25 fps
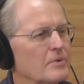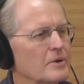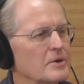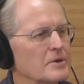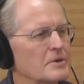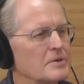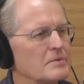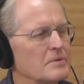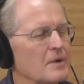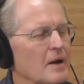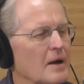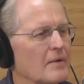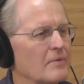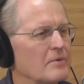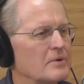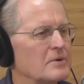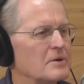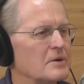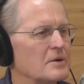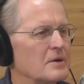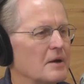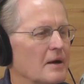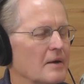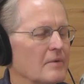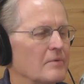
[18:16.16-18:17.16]
was i
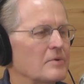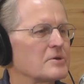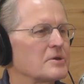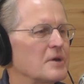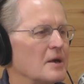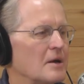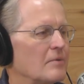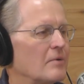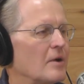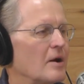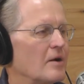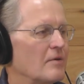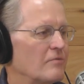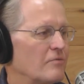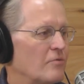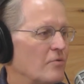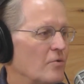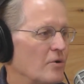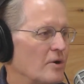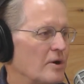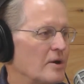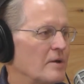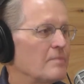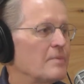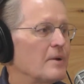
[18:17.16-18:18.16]
would i would say around
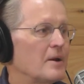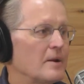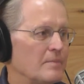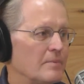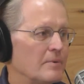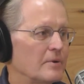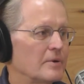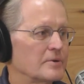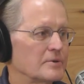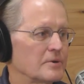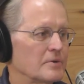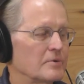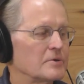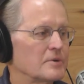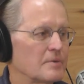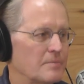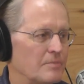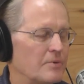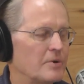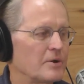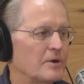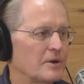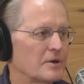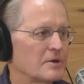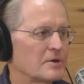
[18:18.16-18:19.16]
40 people so mm. it's a hmm.
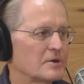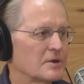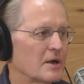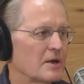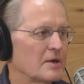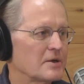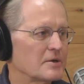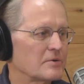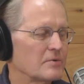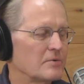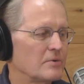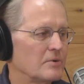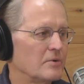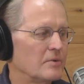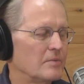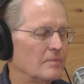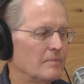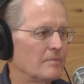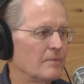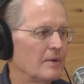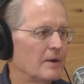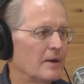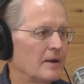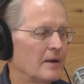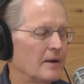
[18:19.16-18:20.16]
pretty good sized group
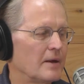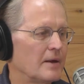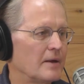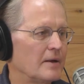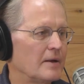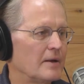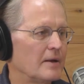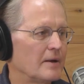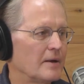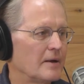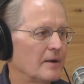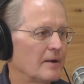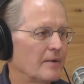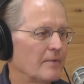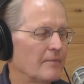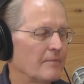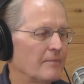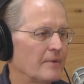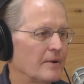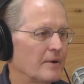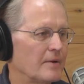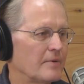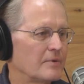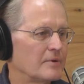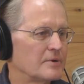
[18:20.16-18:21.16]
mm -hmm. and um,
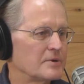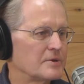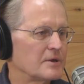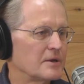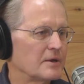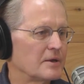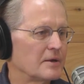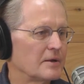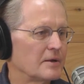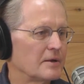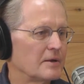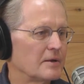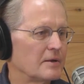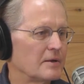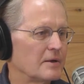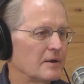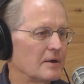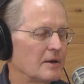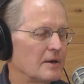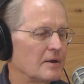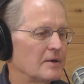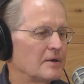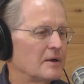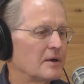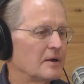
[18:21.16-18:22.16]
there was a,
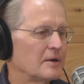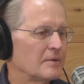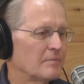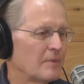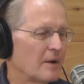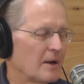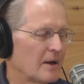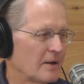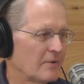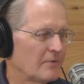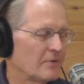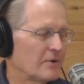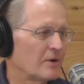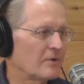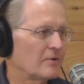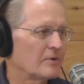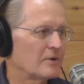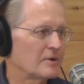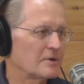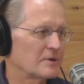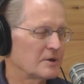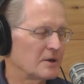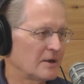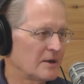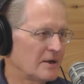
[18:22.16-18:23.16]
a young man there
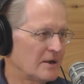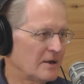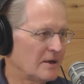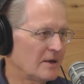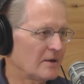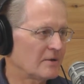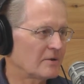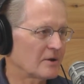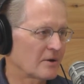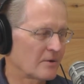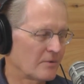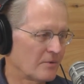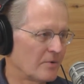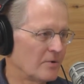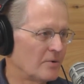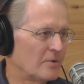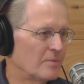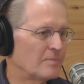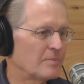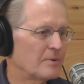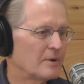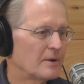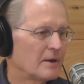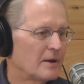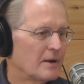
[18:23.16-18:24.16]
that's leading the
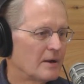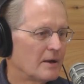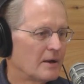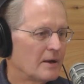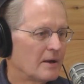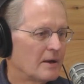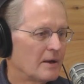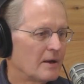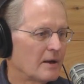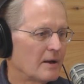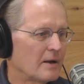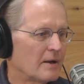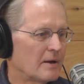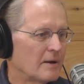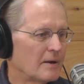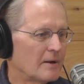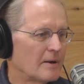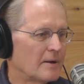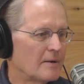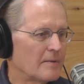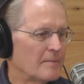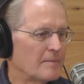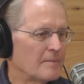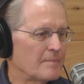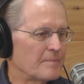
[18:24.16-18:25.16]
group
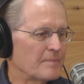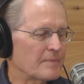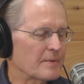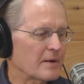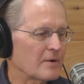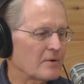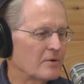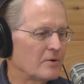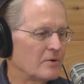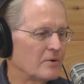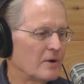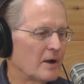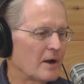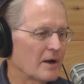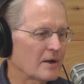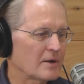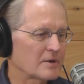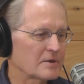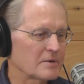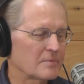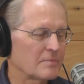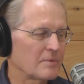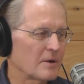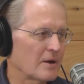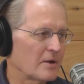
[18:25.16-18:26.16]
um, who
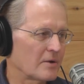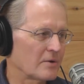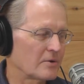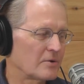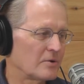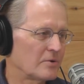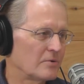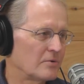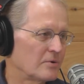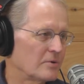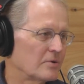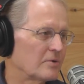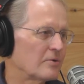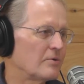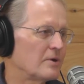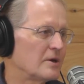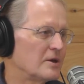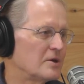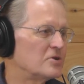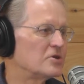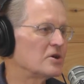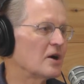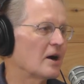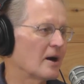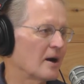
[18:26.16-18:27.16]
has about two or
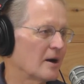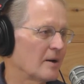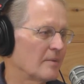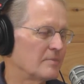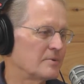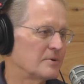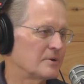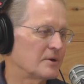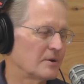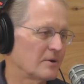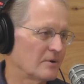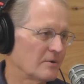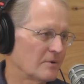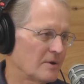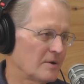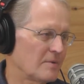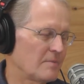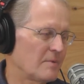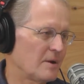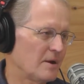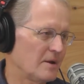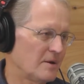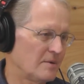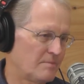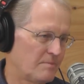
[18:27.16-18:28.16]
three jobs you know he,
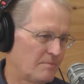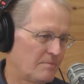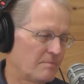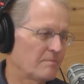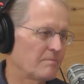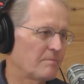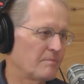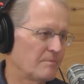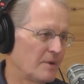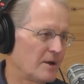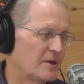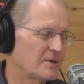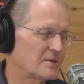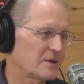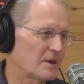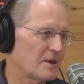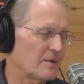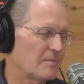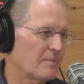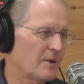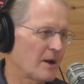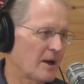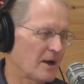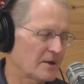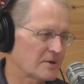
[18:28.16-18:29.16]
he
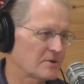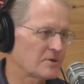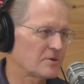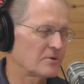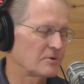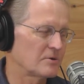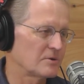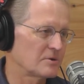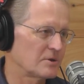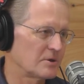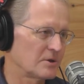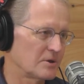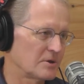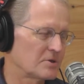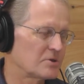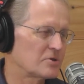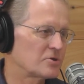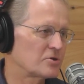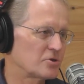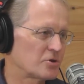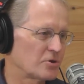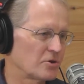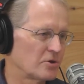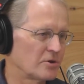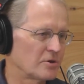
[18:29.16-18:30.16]
basically pastors this
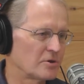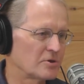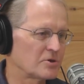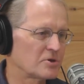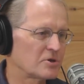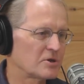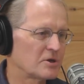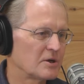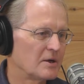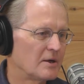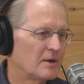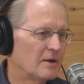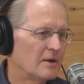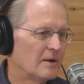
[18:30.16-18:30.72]
church